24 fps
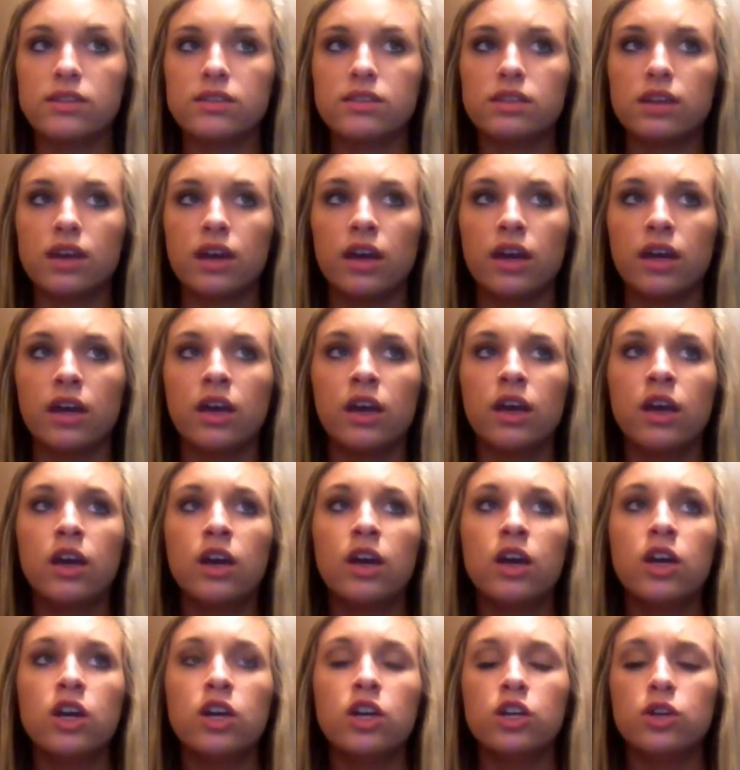say
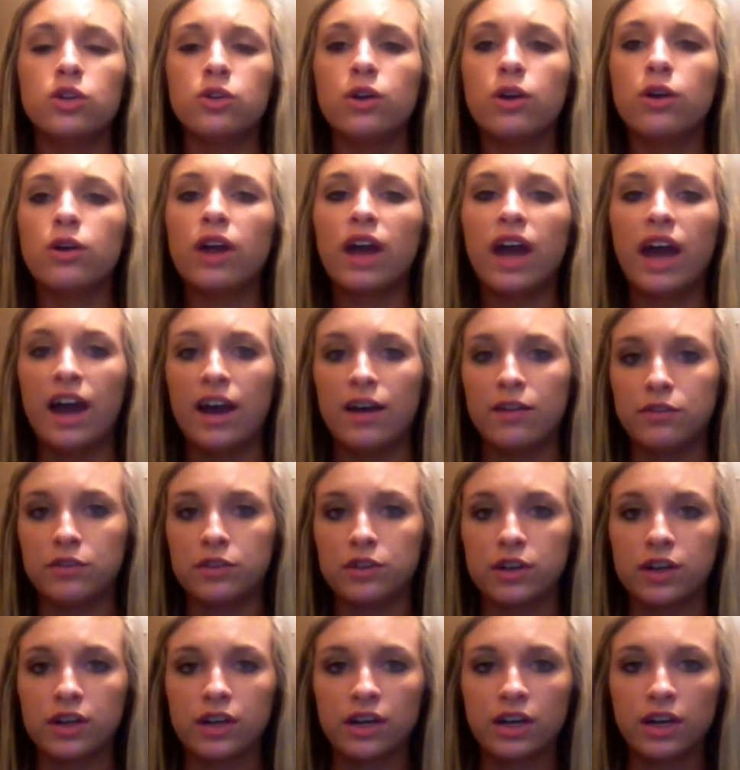you go to
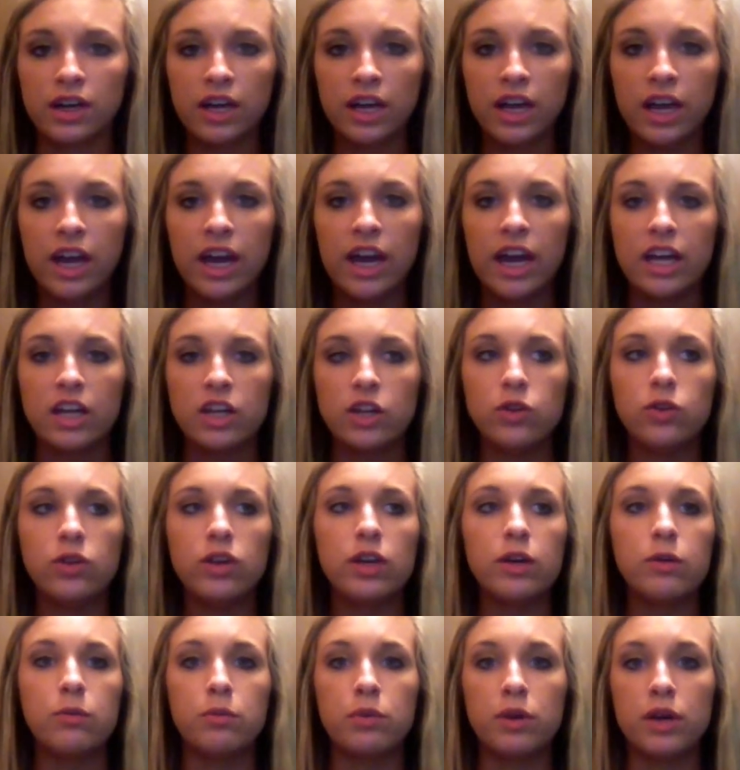Africa and you
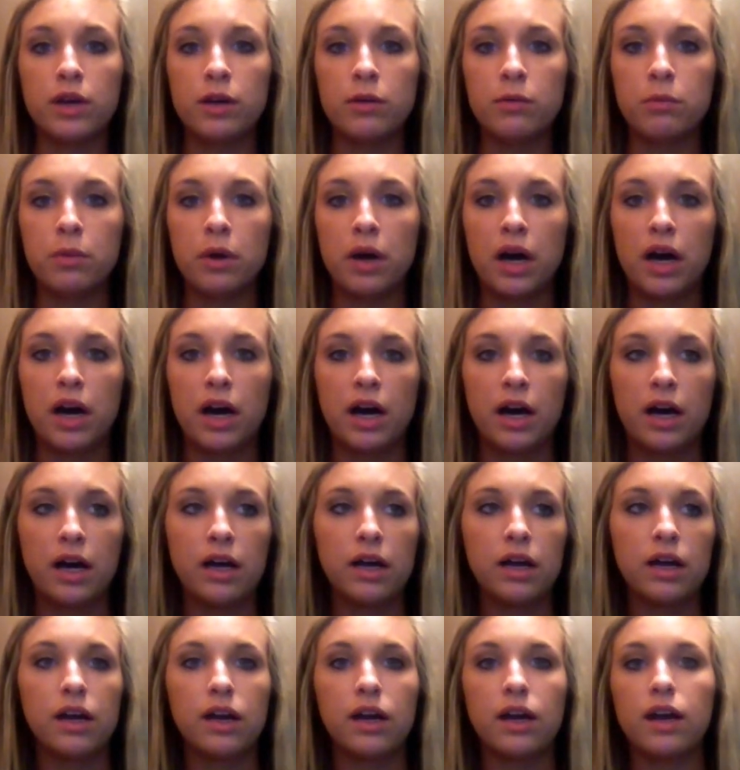get bit by
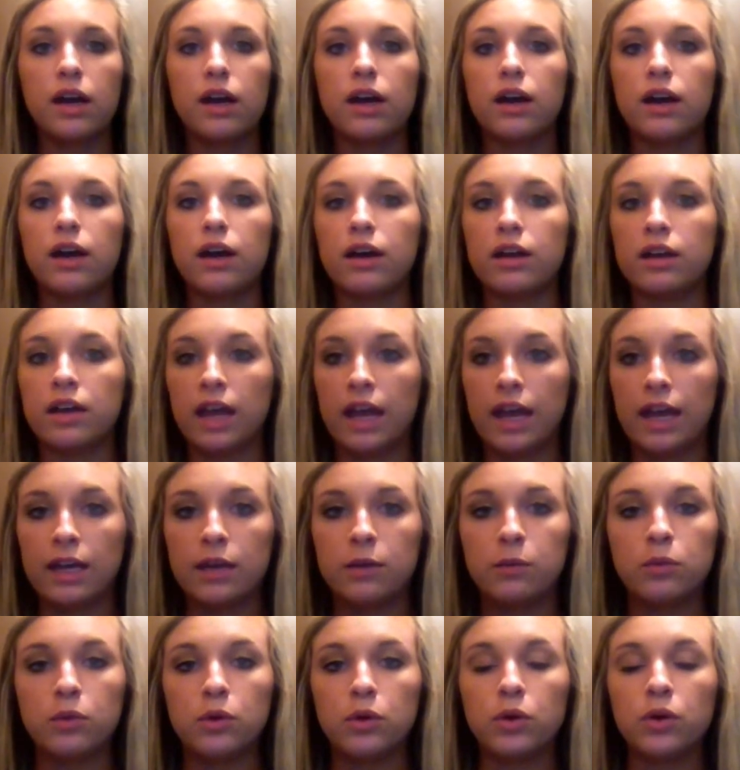an
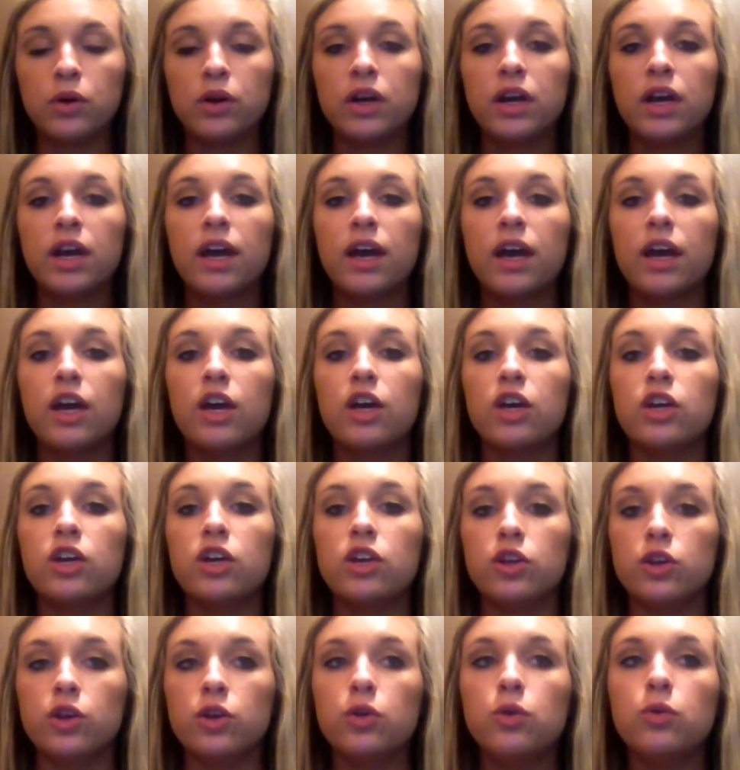animal.
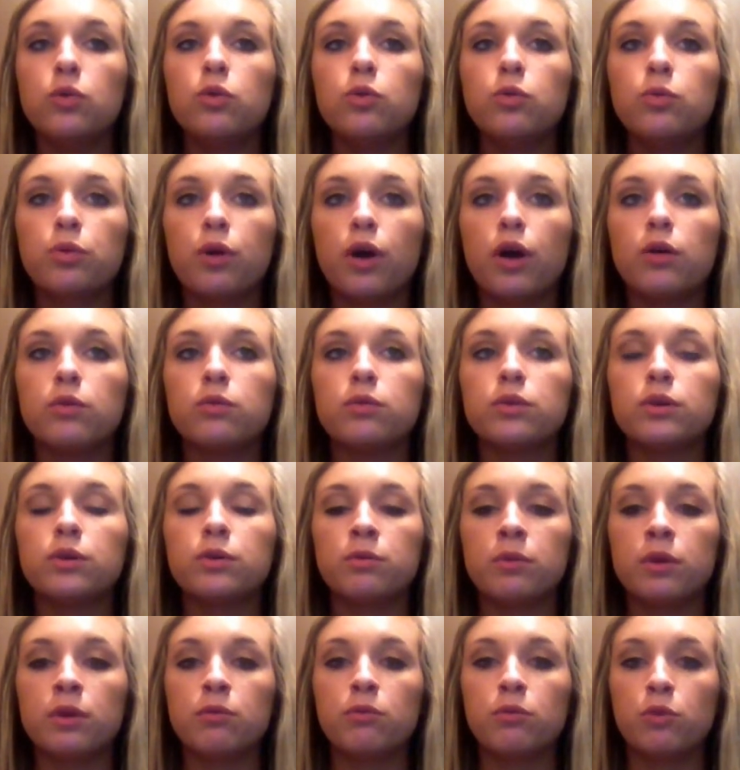You will probably
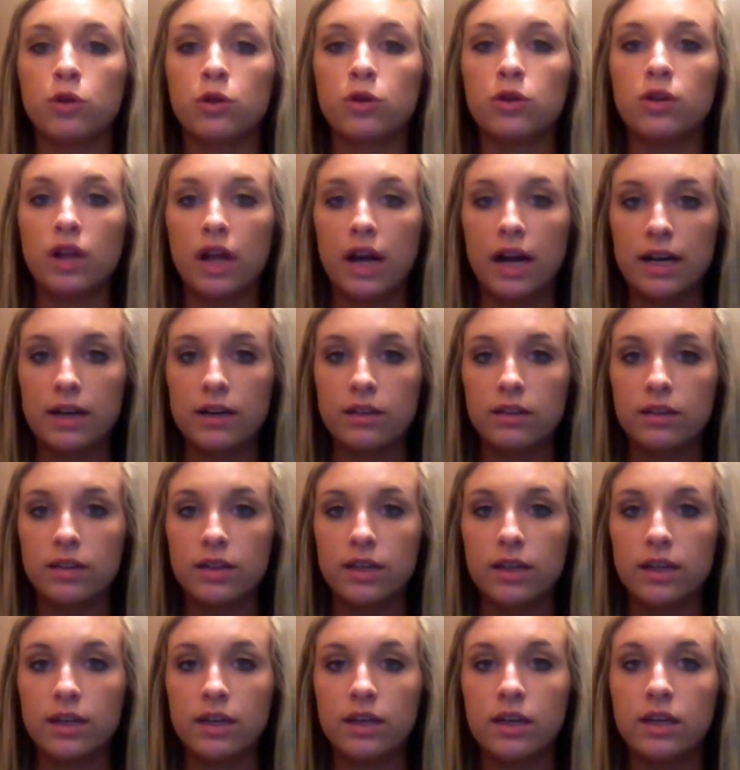be more
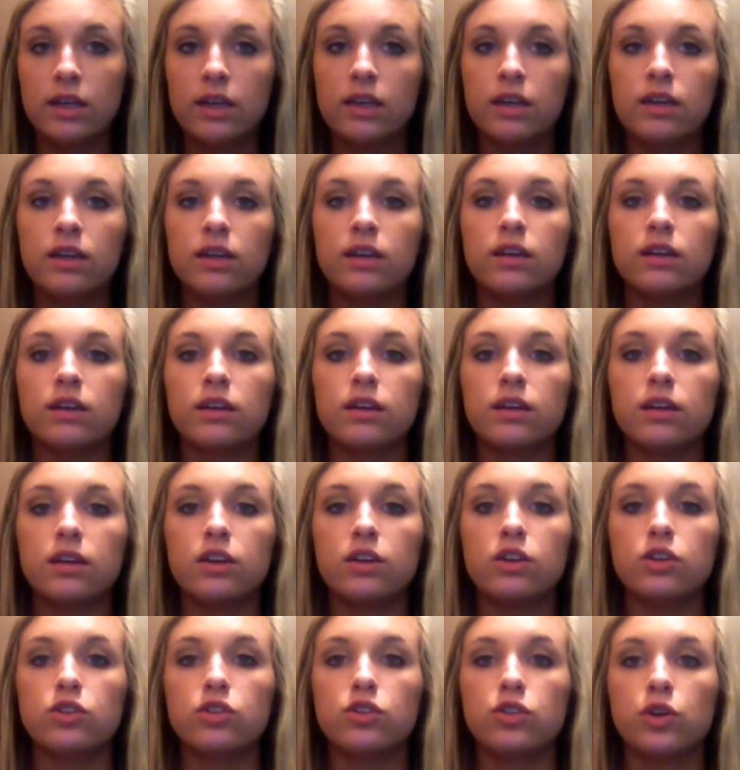likely
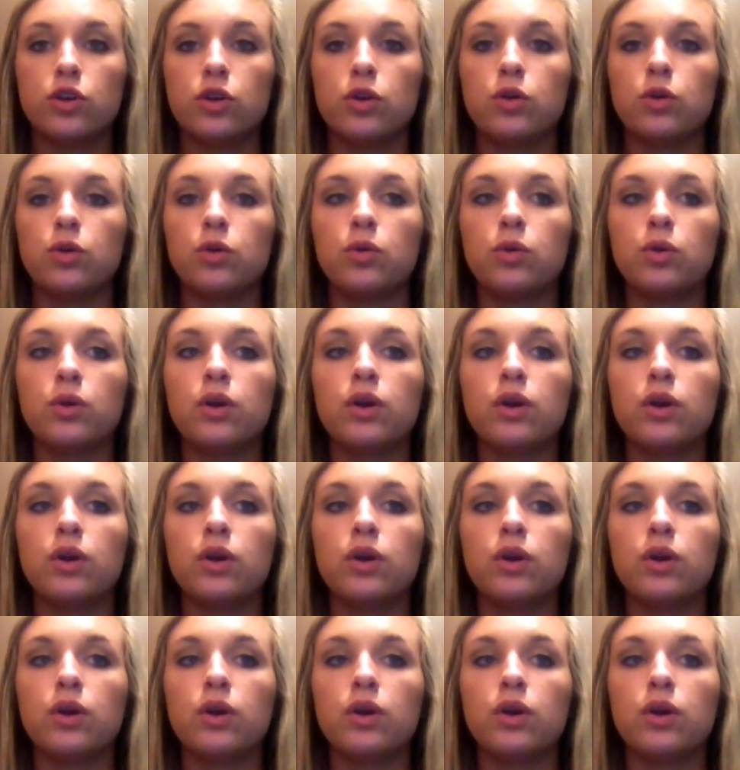to